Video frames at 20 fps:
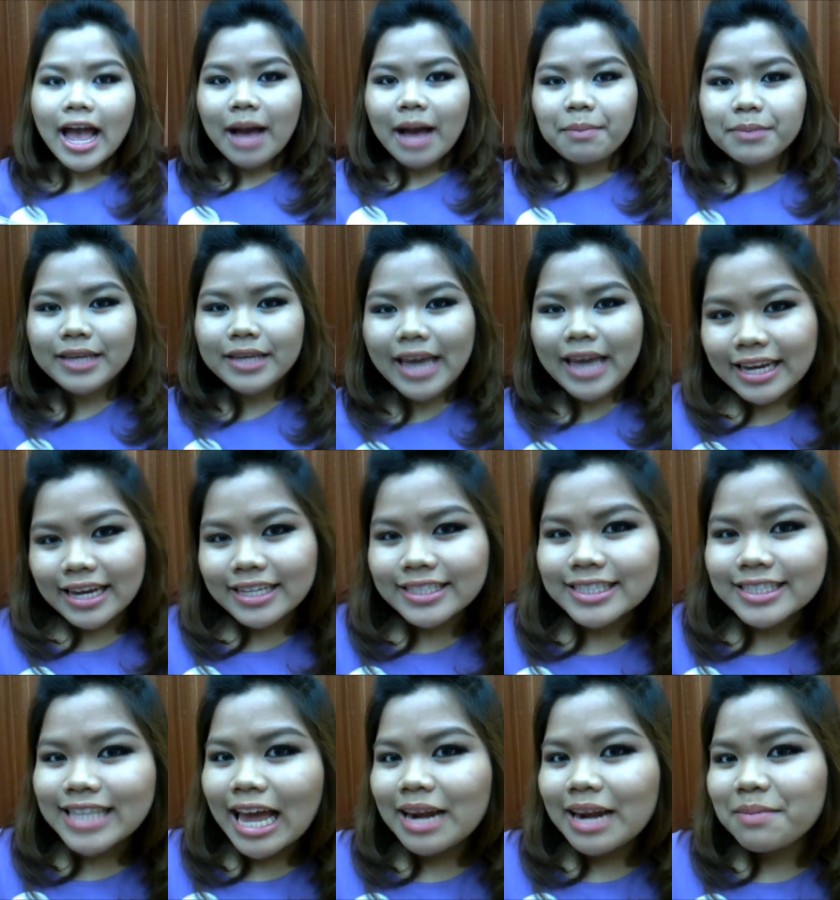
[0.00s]
I'm
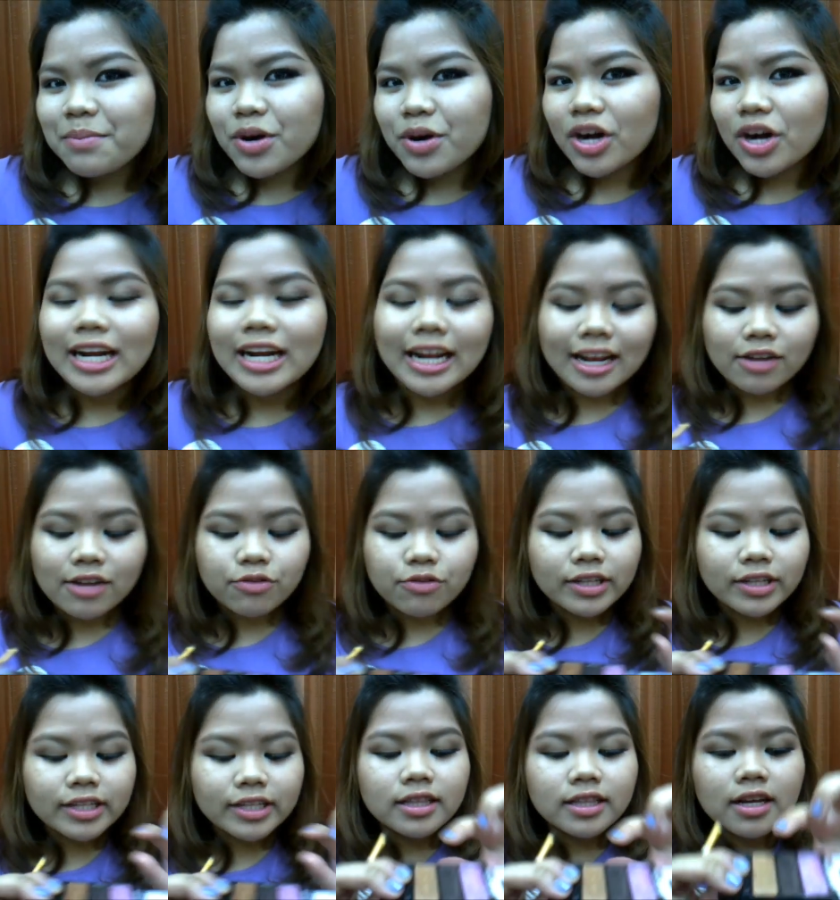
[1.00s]
Getting Sunburned, and I
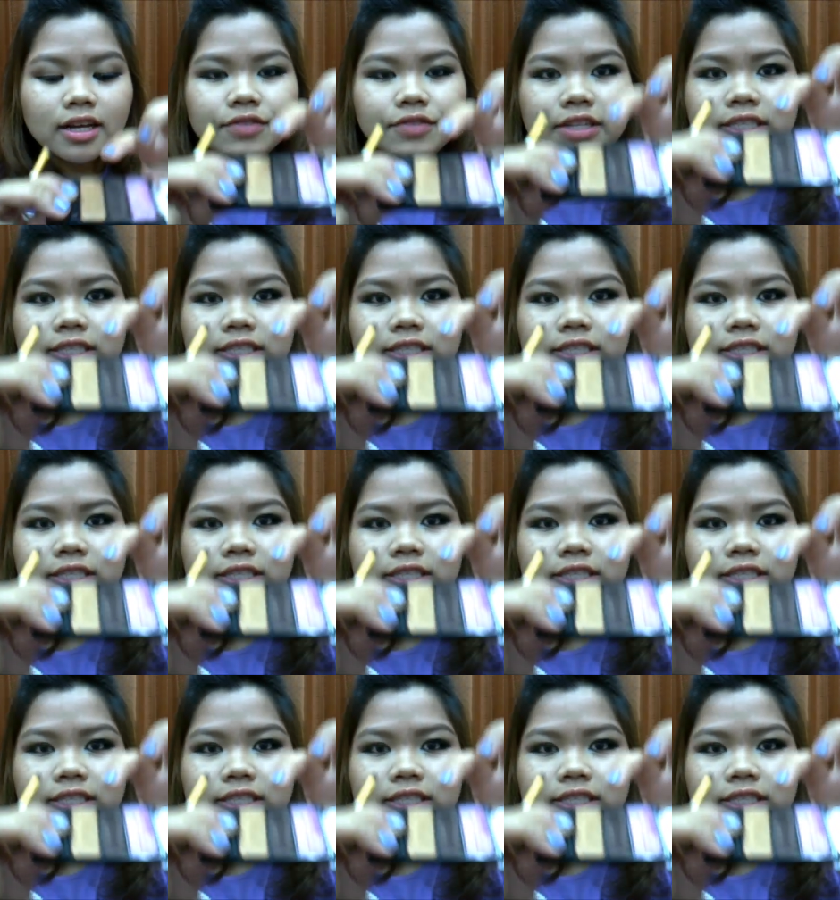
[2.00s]
really love